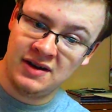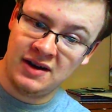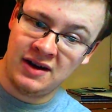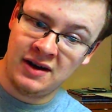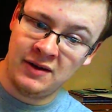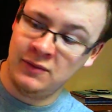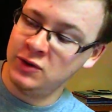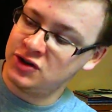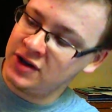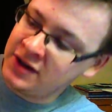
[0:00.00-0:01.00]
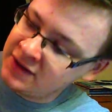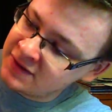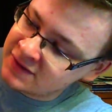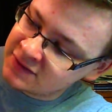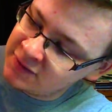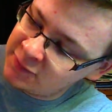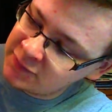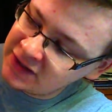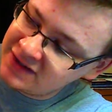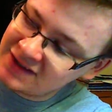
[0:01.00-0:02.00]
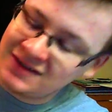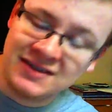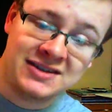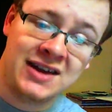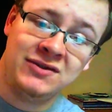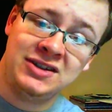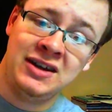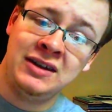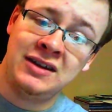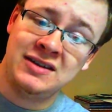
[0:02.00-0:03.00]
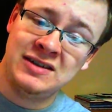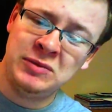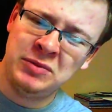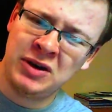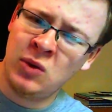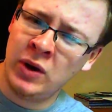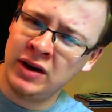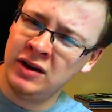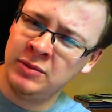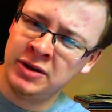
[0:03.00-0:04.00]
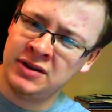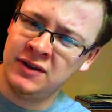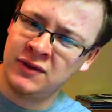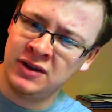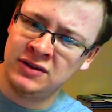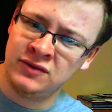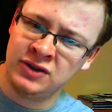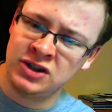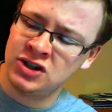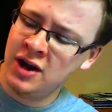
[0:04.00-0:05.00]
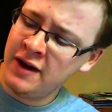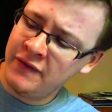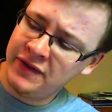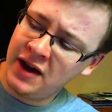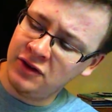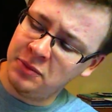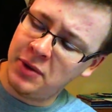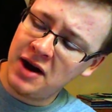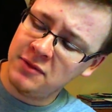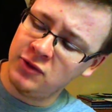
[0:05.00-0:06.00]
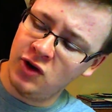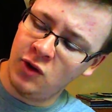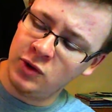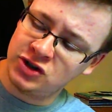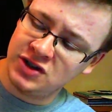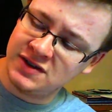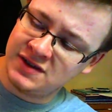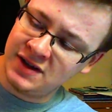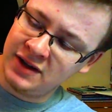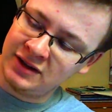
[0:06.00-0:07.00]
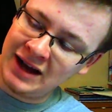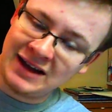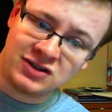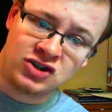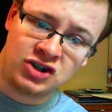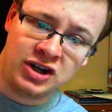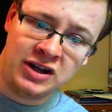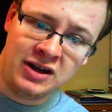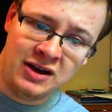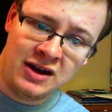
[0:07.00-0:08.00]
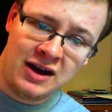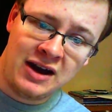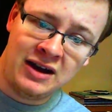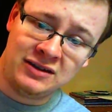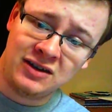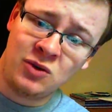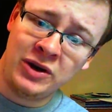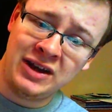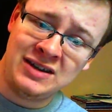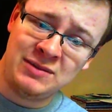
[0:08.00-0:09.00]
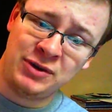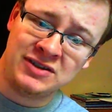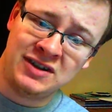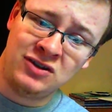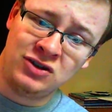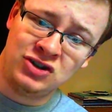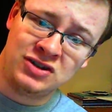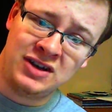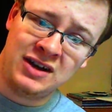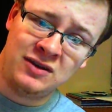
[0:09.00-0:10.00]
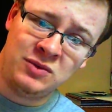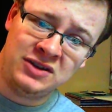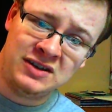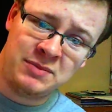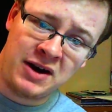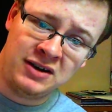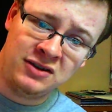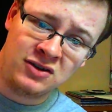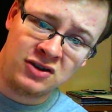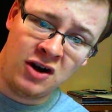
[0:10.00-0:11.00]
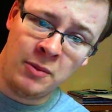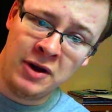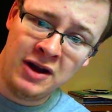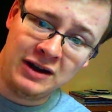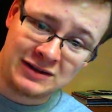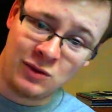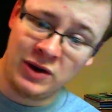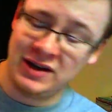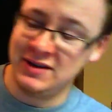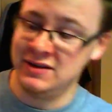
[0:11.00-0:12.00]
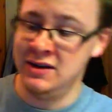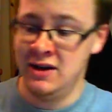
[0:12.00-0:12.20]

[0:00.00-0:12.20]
which is 15, 16, 17, they seem to be quite a little bit difficult to reach. Now the bottom row, which is the last 3, they're quite easy, because then you can just get it with this part of your thumb. It's quite easy.